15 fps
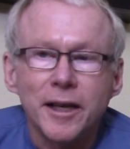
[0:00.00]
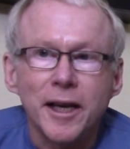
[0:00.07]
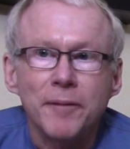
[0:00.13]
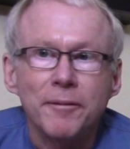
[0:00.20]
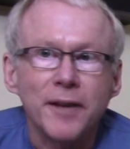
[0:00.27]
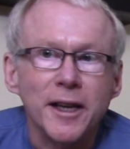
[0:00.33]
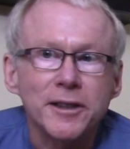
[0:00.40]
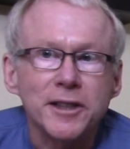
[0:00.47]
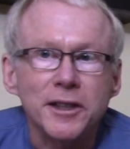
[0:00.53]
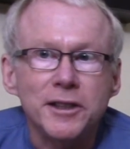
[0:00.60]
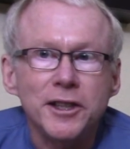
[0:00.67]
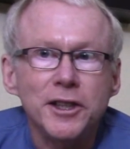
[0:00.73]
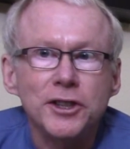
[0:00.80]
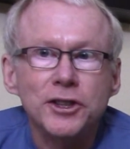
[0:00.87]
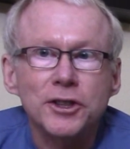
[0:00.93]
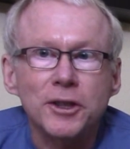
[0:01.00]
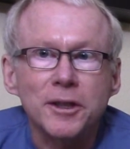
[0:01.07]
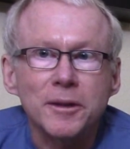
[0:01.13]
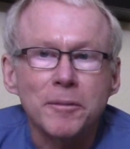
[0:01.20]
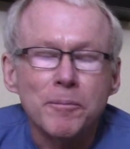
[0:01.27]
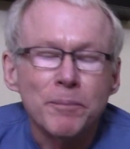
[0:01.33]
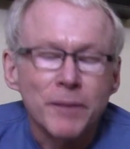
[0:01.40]
fancy
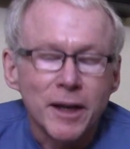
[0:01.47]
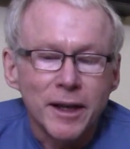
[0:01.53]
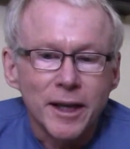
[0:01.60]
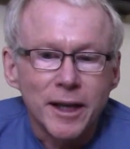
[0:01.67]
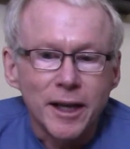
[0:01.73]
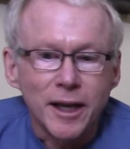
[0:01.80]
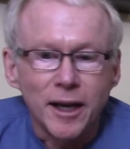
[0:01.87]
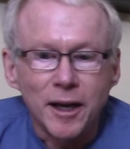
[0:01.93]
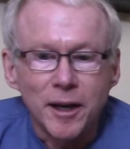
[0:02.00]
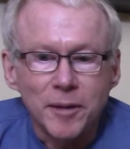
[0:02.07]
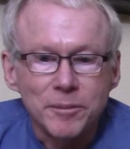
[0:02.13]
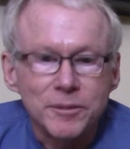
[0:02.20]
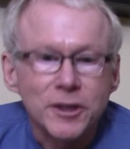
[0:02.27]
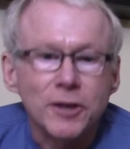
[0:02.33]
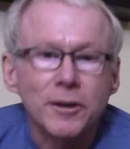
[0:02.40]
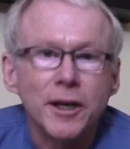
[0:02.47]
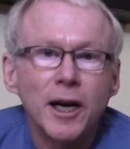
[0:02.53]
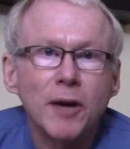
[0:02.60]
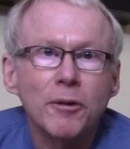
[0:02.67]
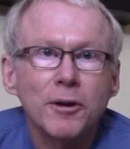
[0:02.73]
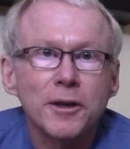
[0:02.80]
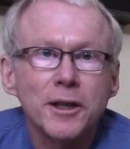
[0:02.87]
t-shirt. So
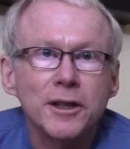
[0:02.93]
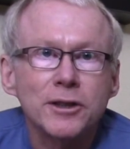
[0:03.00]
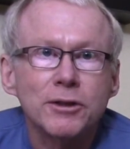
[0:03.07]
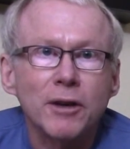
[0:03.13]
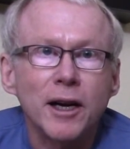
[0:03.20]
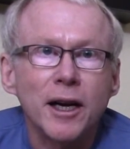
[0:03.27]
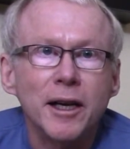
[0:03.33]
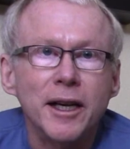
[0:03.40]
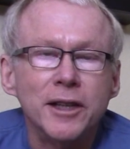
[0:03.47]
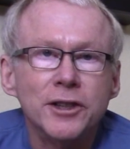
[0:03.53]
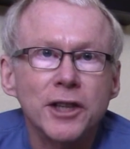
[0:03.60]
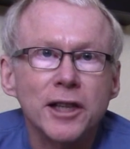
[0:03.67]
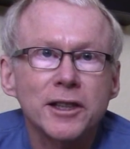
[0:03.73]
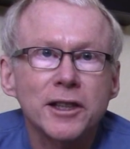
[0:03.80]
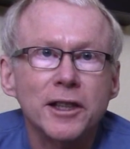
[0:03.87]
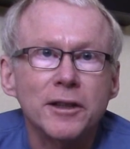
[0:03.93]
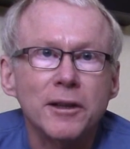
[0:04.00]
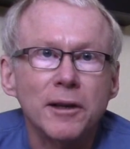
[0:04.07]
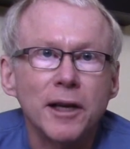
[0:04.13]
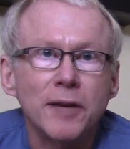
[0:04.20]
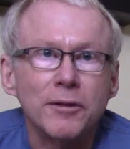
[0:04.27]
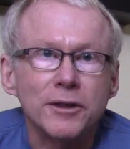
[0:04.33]
now we're going to try adjusting the
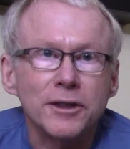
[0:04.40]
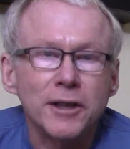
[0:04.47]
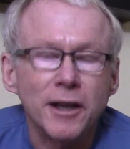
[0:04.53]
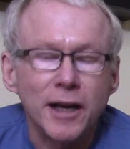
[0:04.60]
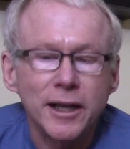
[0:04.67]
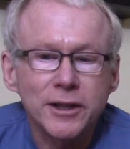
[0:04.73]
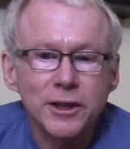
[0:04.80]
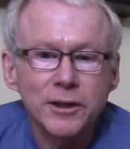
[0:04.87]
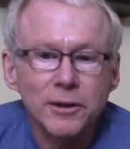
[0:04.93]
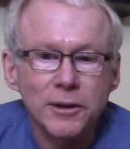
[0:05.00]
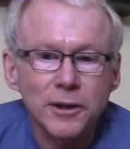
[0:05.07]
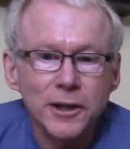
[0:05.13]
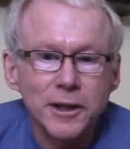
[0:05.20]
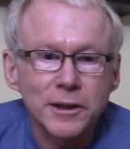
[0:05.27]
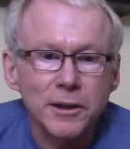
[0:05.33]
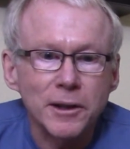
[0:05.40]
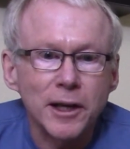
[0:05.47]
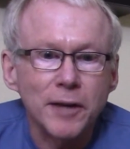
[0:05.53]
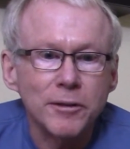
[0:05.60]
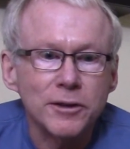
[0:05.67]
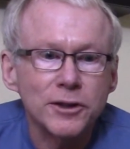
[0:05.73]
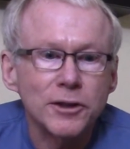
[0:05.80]
levels. Now, I took a look at the
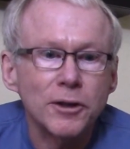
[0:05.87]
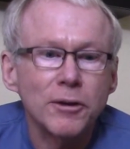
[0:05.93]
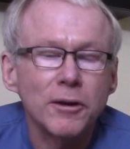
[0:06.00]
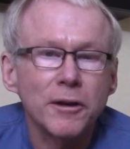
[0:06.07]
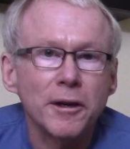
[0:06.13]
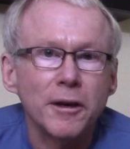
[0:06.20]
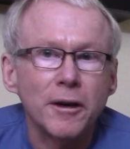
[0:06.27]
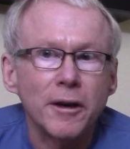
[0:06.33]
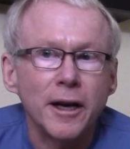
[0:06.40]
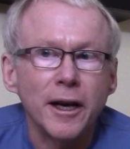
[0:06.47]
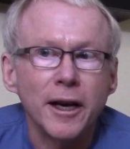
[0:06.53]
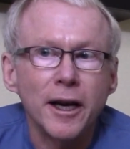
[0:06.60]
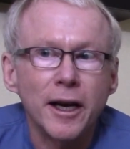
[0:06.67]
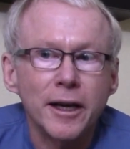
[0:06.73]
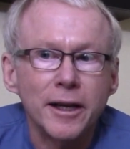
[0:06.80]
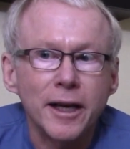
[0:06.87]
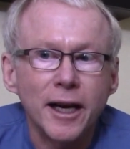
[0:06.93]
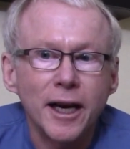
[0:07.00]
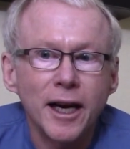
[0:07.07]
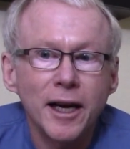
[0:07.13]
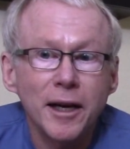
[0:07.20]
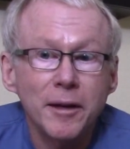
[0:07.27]
levels earlier, and
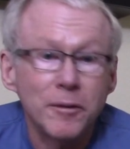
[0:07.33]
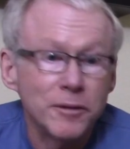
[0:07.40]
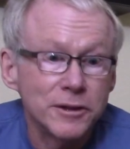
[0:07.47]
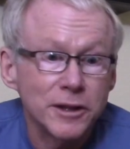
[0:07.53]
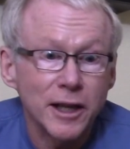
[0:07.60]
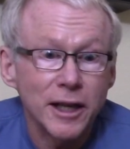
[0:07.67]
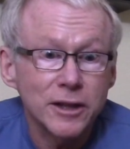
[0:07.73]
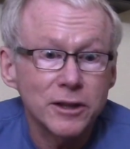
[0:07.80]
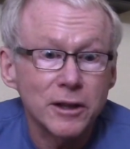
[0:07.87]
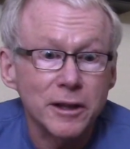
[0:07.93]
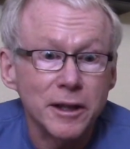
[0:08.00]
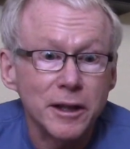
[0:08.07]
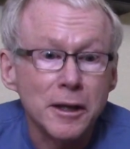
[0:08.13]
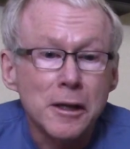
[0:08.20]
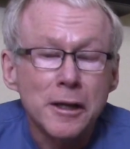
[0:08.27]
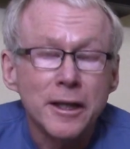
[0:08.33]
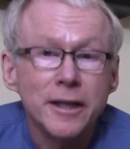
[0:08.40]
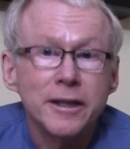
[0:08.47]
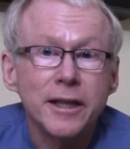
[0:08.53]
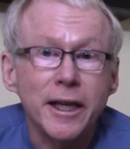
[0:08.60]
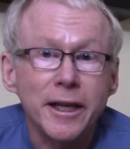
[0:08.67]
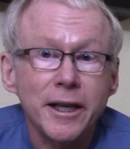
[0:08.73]
I was actually
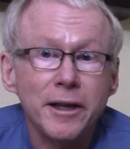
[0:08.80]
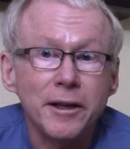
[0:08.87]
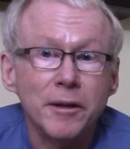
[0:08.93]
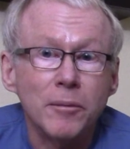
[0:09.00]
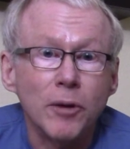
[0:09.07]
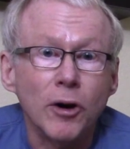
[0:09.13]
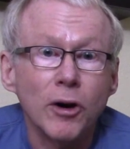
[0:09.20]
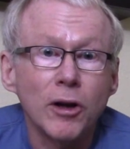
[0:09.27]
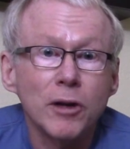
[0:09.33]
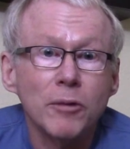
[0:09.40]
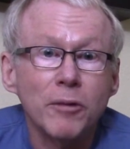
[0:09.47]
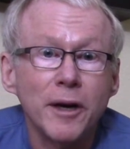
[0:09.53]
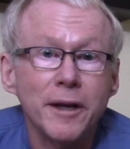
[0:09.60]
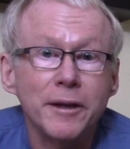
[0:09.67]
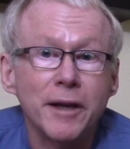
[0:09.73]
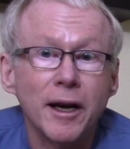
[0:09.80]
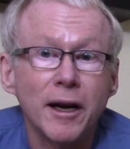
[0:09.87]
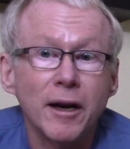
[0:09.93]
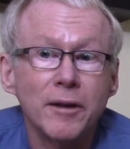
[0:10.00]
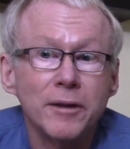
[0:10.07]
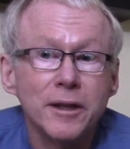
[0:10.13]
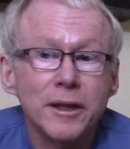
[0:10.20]
taking them all the way
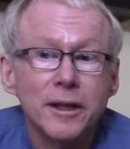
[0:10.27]
down